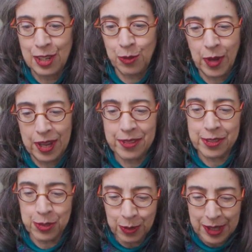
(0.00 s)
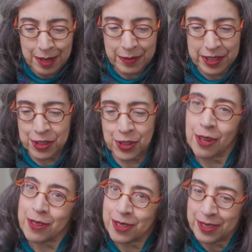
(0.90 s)
Well, the tool I'm going to
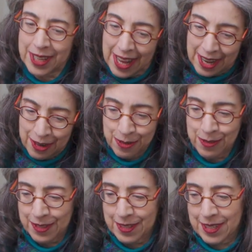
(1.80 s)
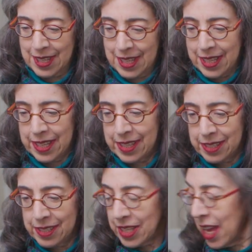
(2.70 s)
show you now
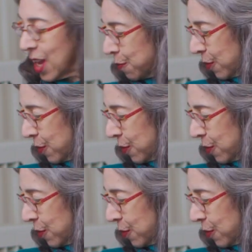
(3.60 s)
is a